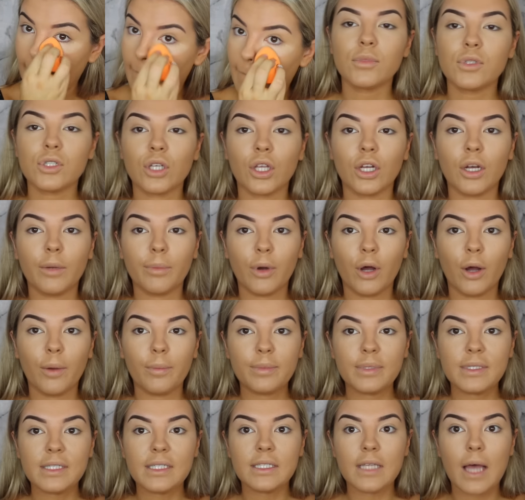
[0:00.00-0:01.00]
Just going to
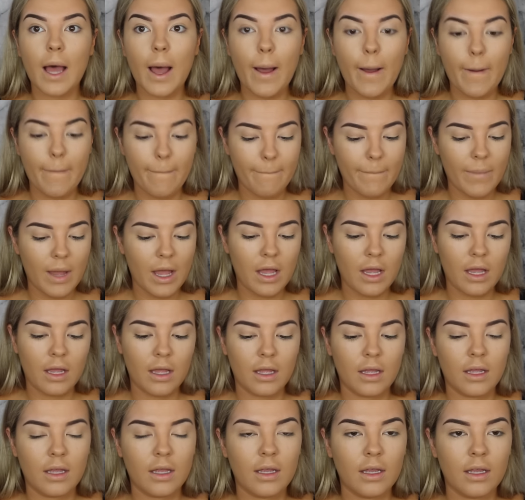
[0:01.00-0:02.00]
pop some
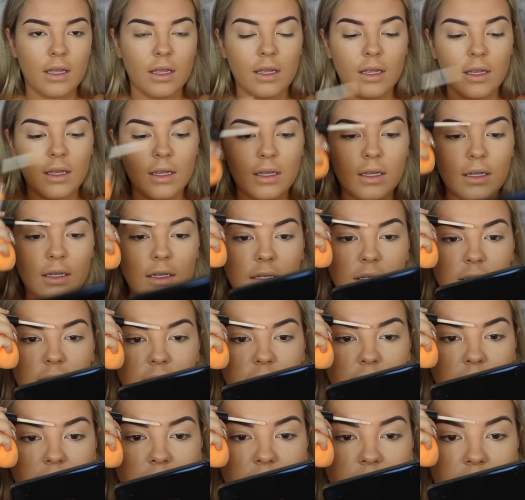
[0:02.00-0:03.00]

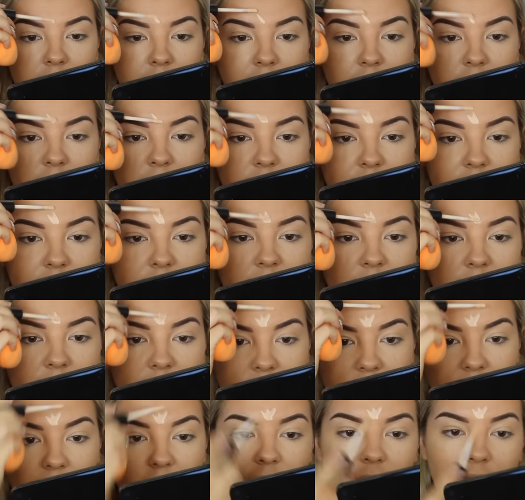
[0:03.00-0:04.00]
down at the
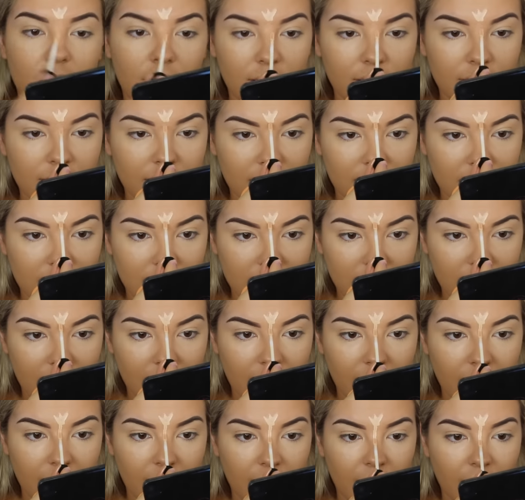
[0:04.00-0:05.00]
center,
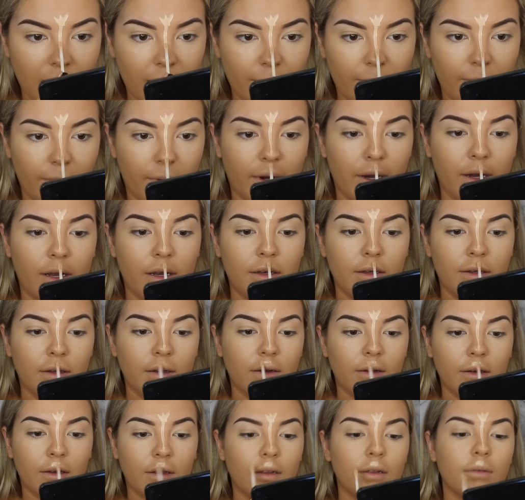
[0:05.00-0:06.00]
down at the bridge,
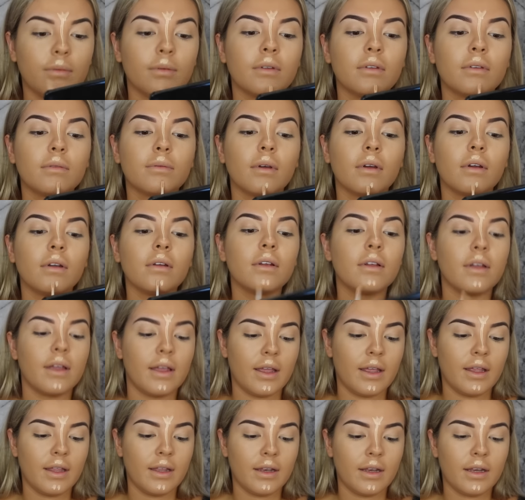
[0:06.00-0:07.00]
Cupid's bow,
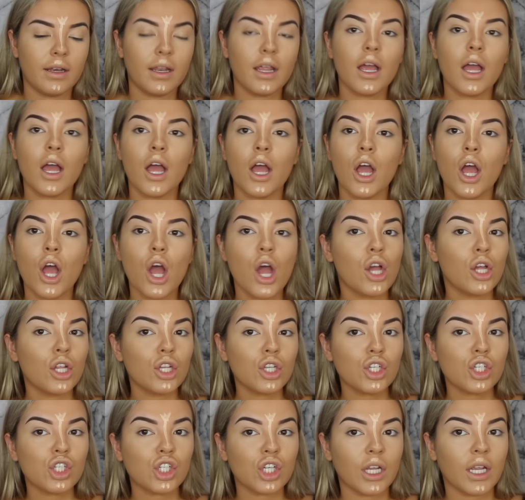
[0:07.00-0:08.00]
and
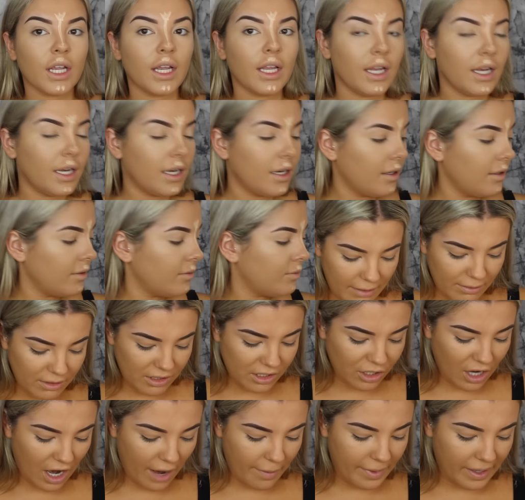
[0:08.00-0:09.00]
chin. I'm
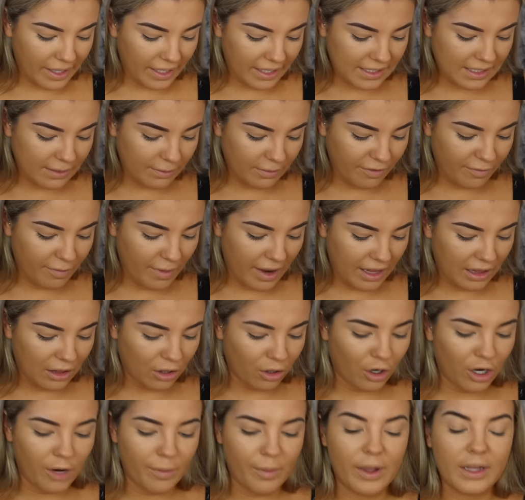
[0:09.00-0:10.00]
just grabbing some of my
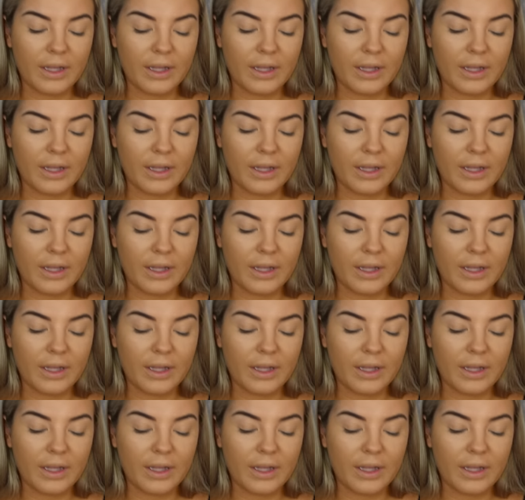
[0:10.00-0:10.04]
Laura